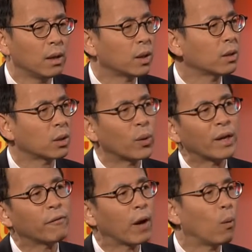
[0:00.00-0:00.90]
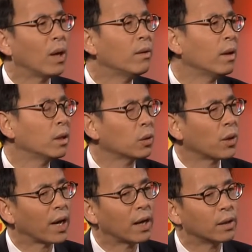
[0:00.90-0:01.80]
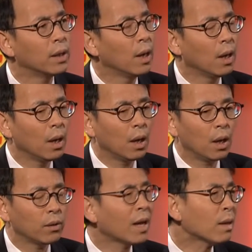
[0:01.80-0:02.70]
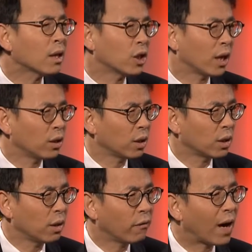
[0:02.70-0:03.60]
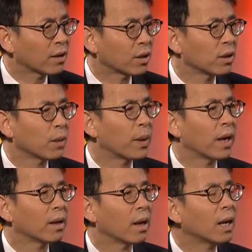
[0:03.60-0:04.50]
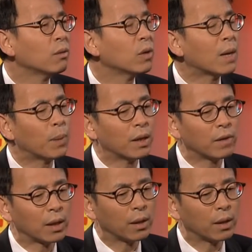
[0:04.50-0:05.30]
a swing from one to the other. Nothing changes fast in Japan. I do not believe that